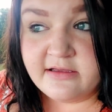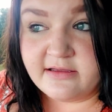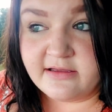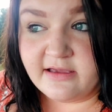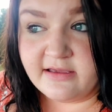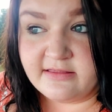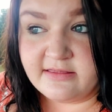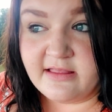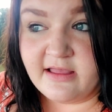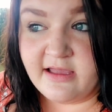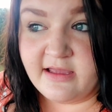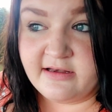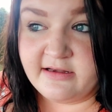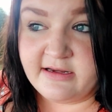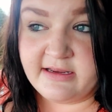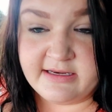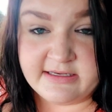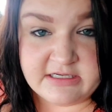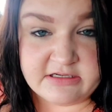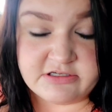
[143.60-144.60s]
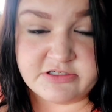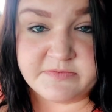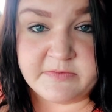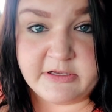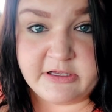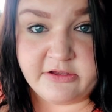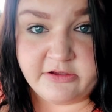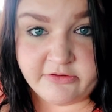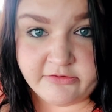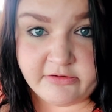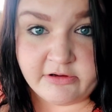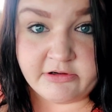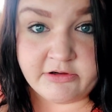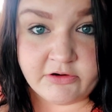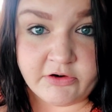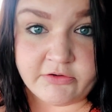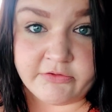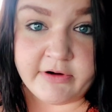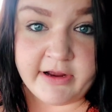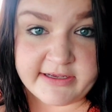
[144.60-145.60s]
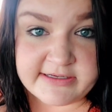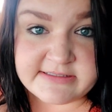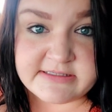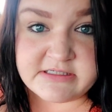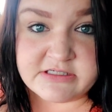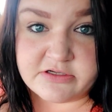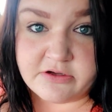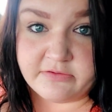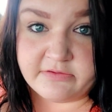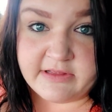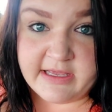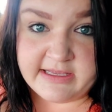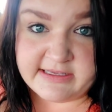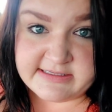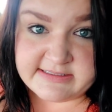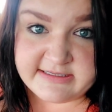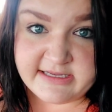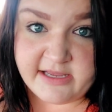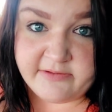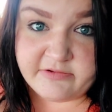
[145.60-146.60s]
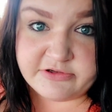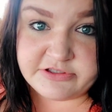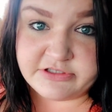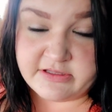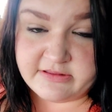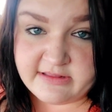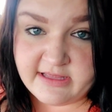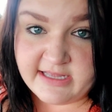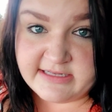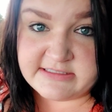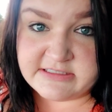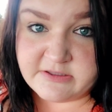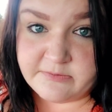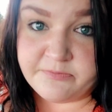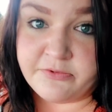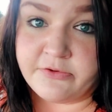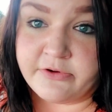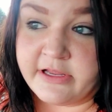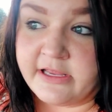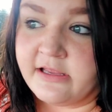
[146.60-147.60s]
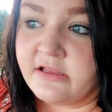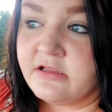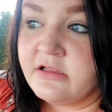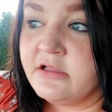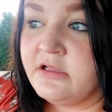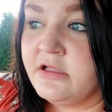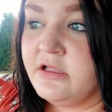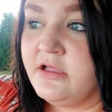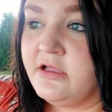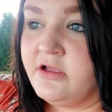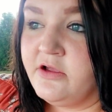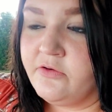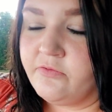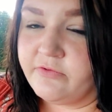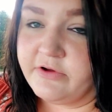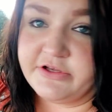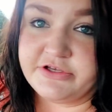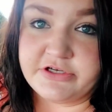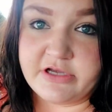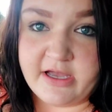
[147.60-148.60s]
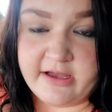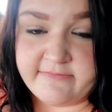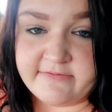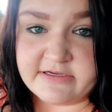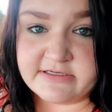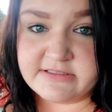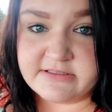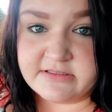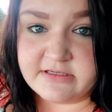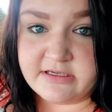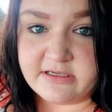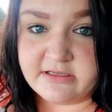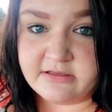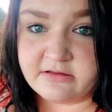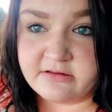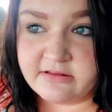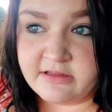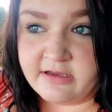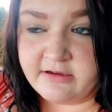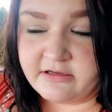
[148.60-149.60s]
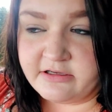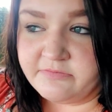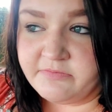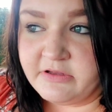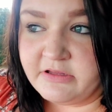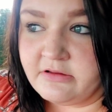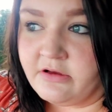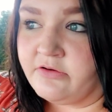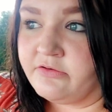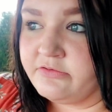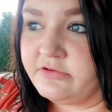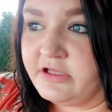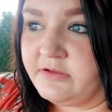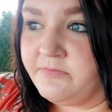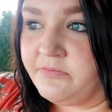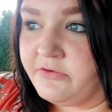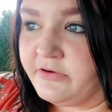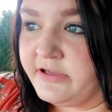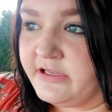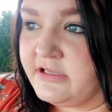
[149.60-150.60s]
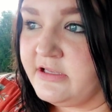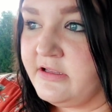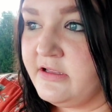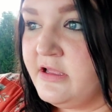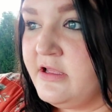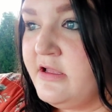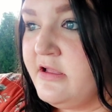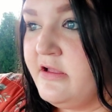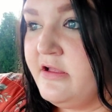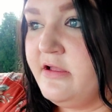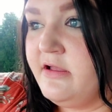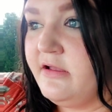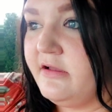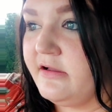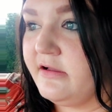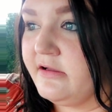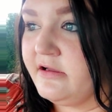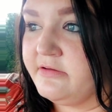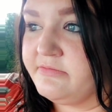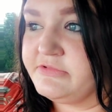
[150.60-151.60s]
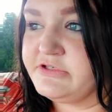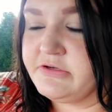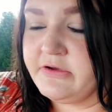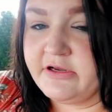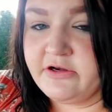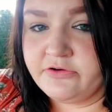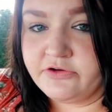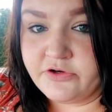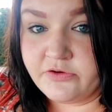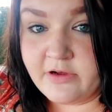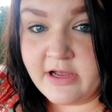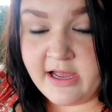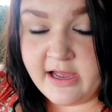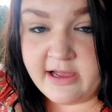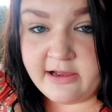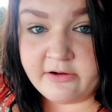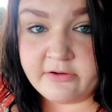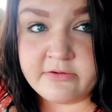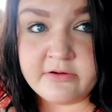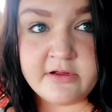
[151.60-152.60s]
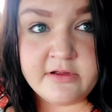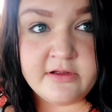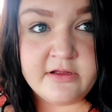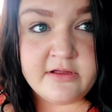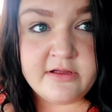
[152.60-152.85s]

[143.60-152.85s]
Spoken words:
And then he tells me, you're under arrest. So they established that that's the point, which obviously that could be the only point. So I don't know how